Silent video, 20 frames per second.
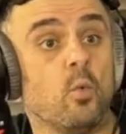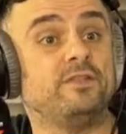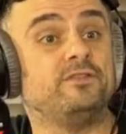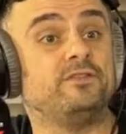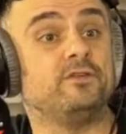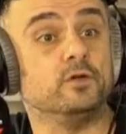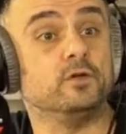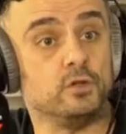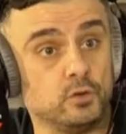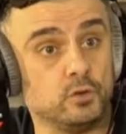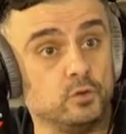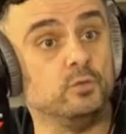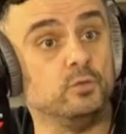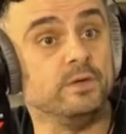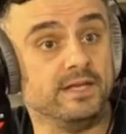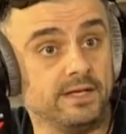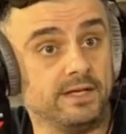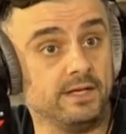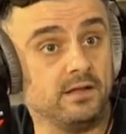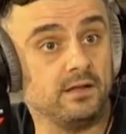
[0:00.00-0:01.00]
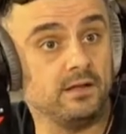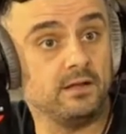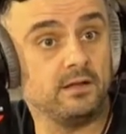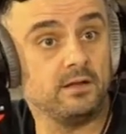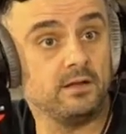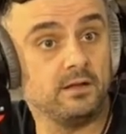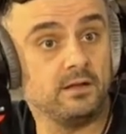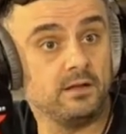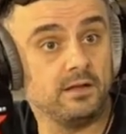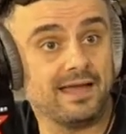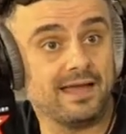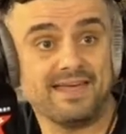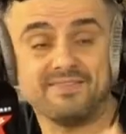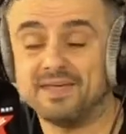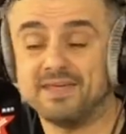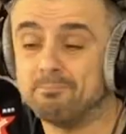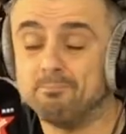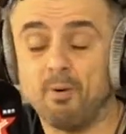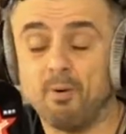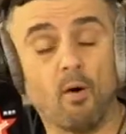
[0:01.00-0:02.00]
What do you need?
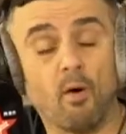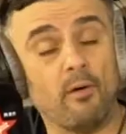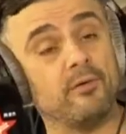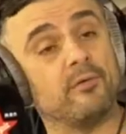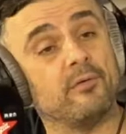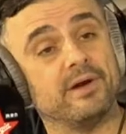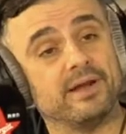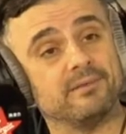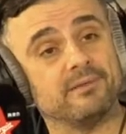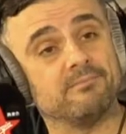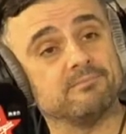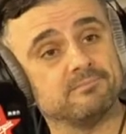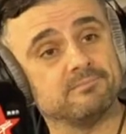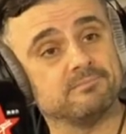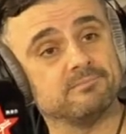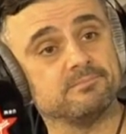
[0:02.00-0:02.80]
And then bartering.